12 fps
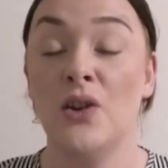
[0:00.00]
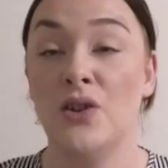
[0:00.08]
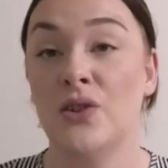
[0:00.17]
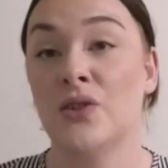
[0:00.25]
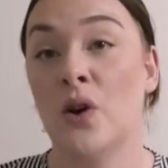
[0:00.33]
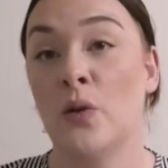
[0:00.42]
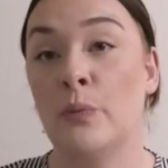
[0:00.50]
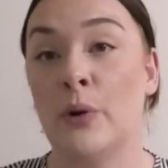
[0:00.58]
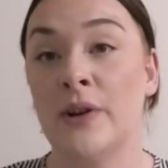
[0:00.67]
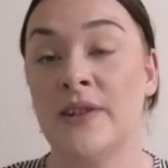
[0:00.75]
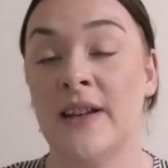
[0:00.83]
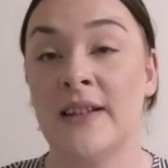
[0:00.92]
use cold
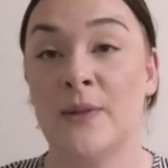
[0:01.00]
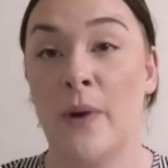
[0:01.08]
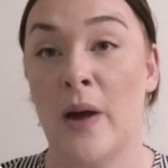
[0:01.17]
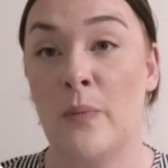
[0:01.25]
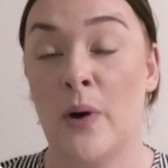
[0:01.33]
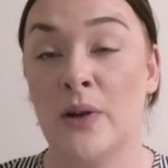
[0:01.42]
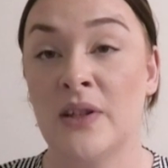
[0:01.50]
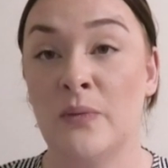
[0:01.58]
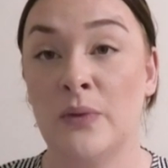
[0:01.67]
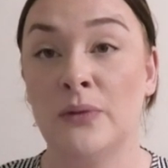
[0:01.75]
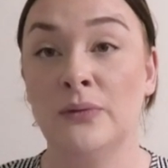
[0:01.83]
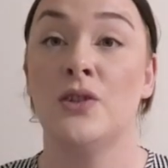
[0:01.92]
process where
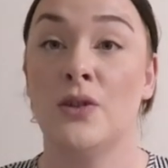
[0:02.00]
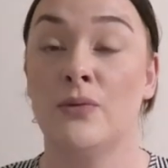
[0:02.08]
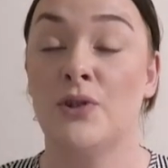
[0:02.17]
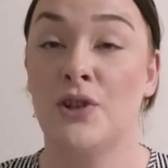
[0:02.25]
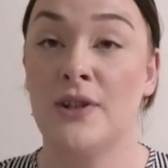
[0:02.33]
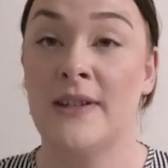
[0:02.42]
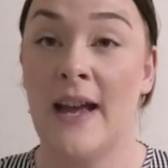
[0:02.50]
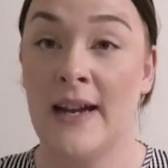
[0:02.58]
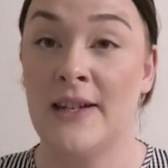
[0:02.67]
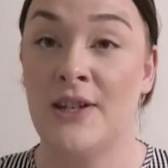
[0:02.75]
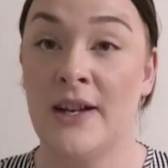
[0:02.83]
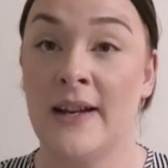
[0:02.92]
possible to reduce
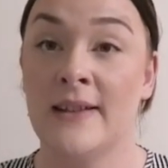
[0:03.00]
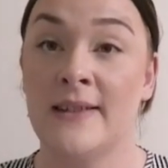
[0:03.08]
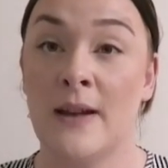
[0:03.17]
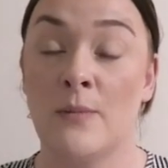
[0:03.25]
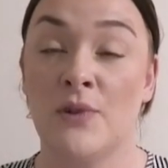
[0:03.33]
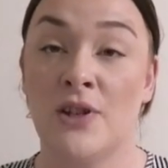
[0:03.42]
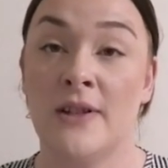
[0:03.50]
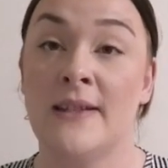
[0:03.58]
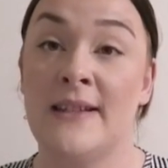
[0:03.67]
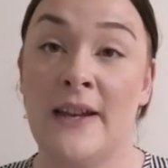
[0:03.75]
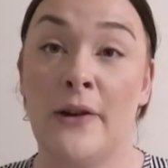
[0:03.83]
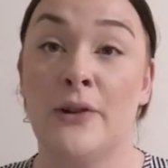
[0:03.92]
energy consumption,
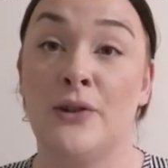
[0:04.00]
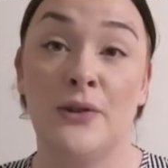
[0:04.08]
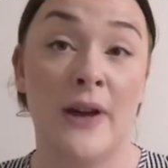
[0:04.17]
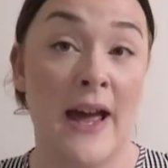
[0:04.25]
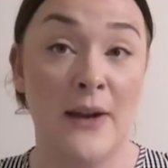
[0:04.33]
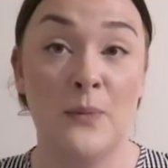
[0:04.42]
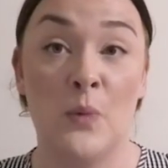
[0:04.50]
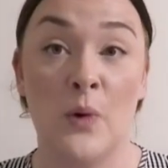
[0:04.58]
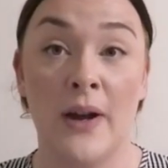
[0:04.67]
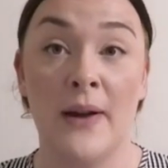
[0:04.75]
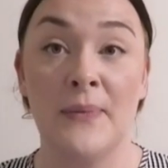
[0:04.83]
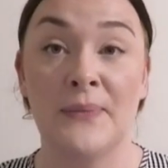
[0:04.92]
CO2 and
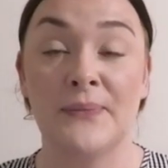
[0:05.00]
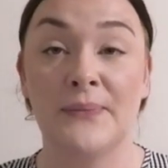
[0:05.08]
water.